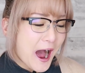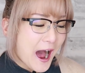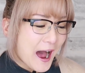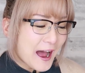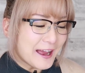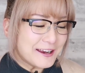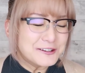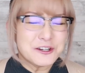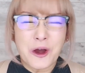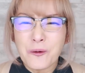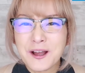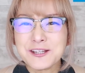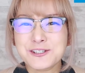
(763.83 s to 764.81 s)
I
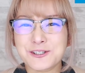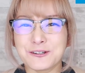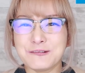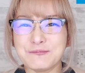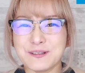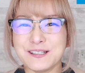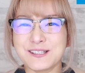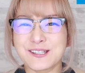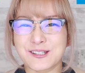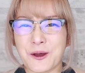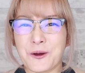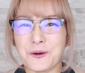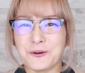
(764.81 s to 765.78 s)
know I shouldn't be
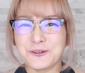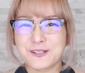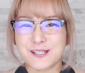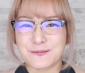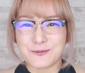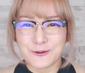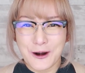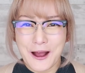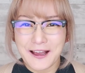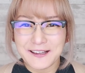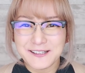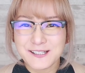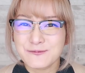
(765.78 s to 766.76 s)
so
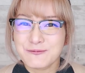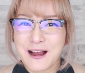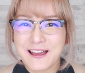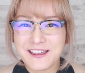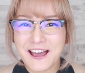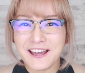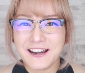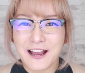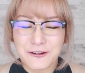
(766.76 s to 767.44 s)
surprised by that.